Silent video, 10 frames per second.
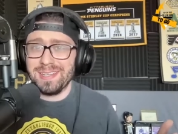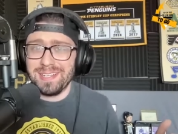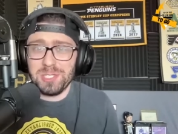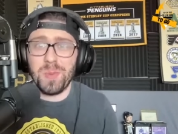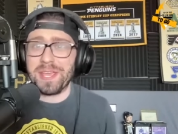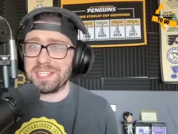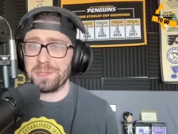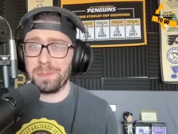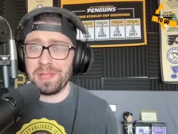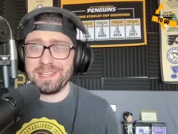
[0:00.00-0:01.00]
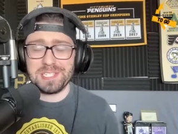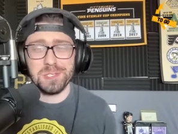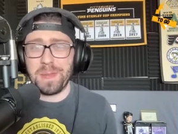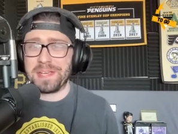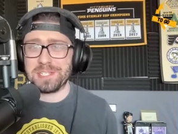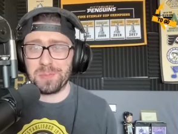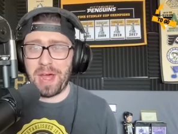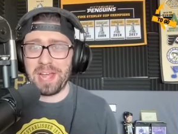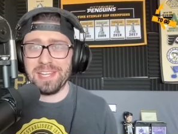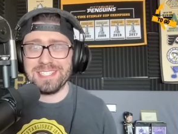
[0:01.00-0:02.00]
He's making some plays. He's making some
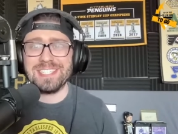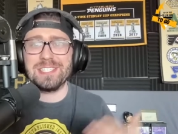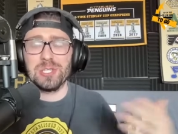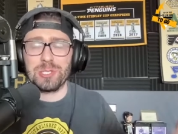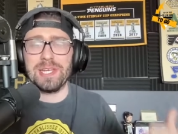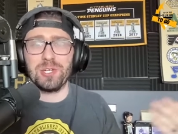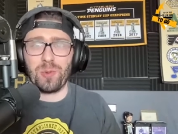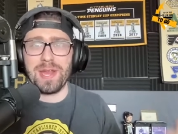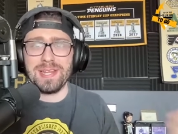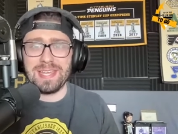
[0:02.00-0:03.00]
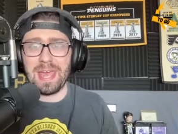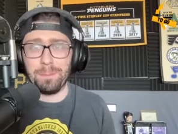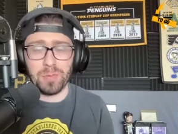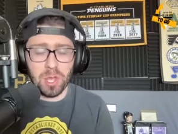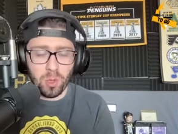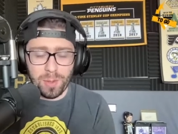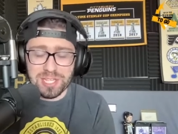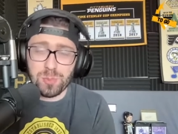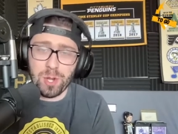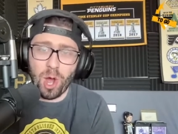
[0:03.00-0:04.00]
highlights. He's looking great again. When
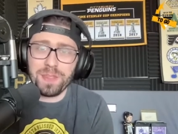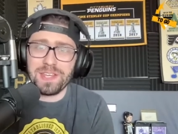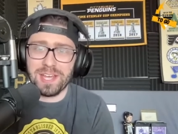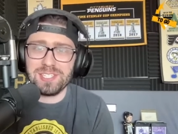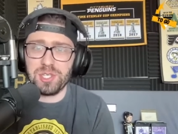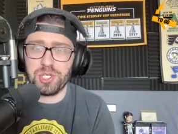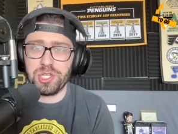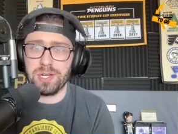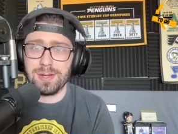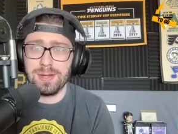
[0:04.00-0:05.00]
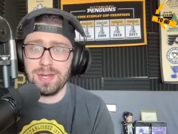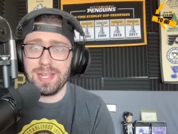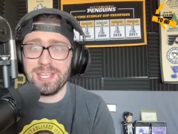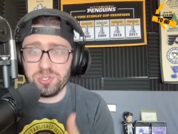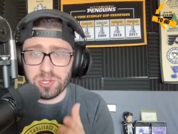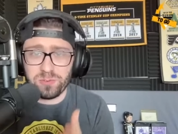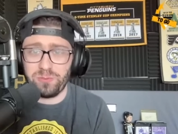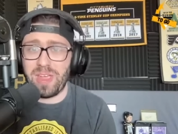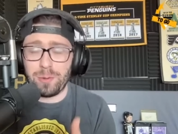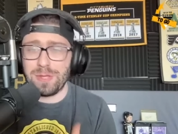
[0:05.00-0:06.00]
he's been on the ice this year, he's looked
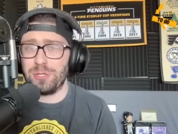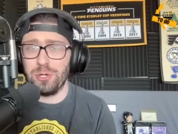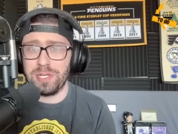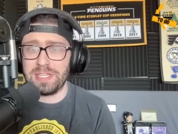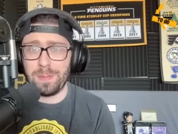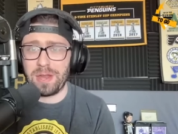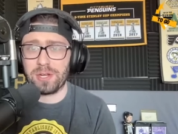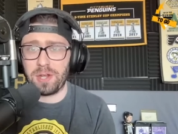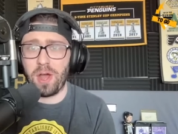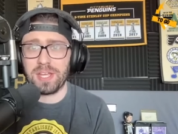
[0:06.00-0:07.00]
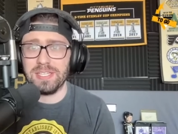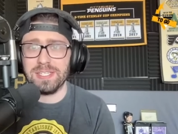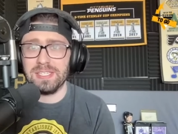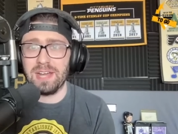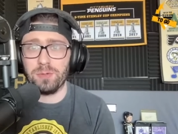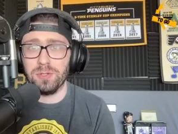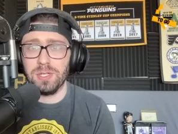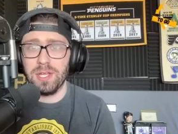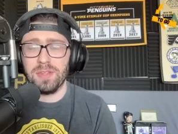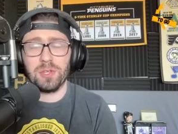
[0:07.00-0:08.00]
very good at the American Hockey League level.
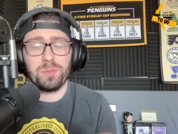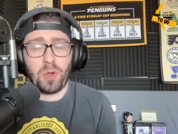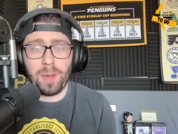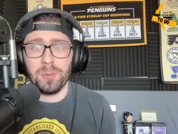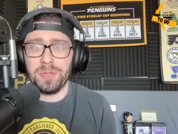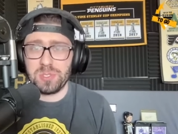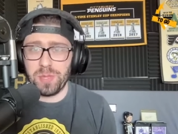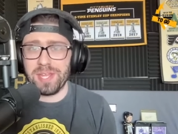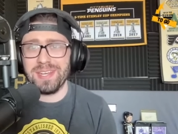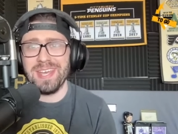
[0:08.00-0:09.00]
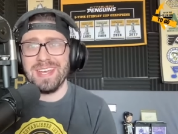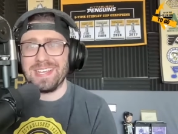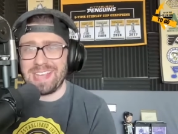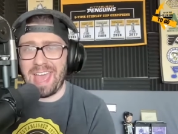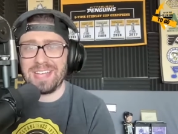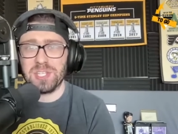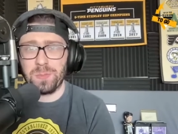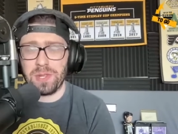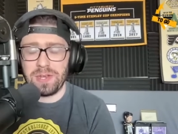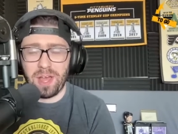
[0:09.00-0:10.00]
The problem has been he hasn't
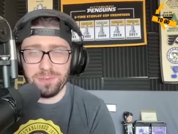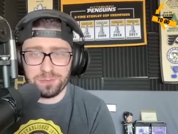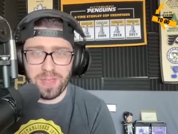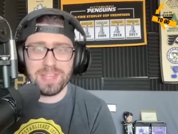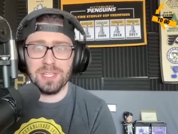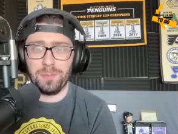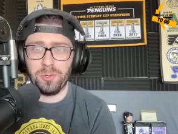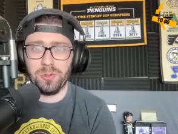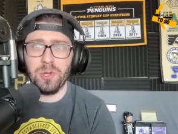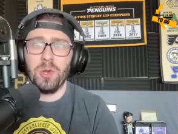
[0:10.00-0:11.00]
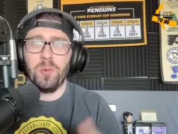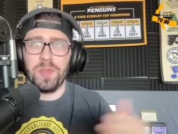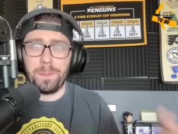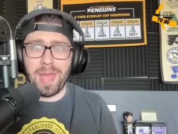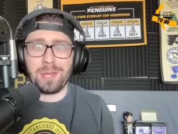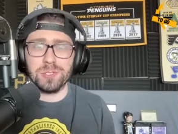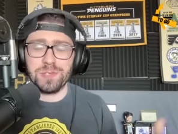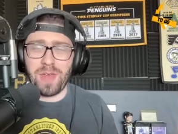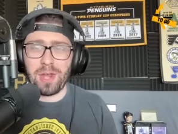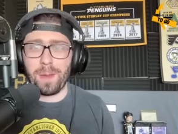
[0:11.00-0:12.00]
been available when the Penguins
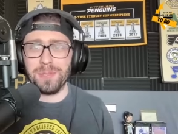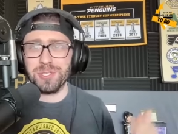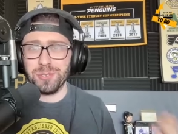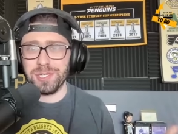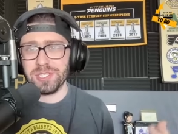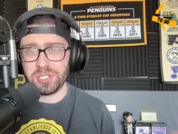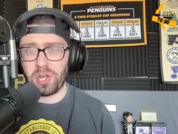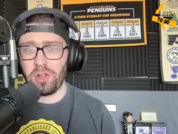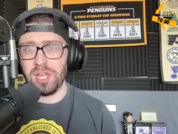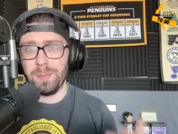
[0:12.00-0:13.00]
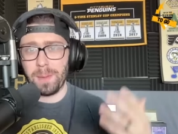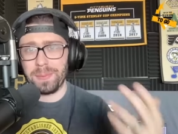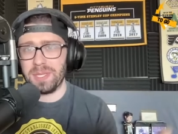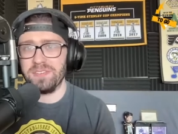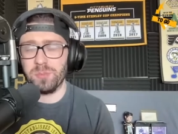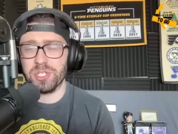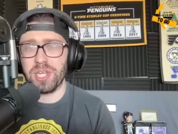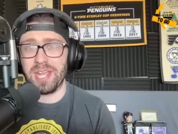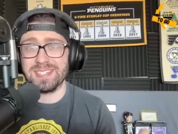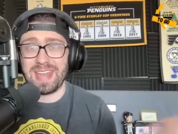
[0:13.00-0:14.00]
have had opportunities to call him up and give him a
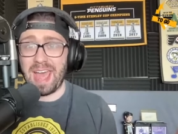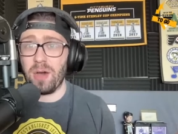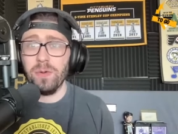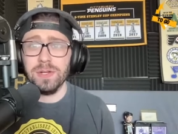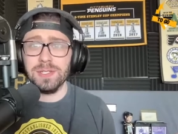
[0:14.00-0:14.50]
chance. Now,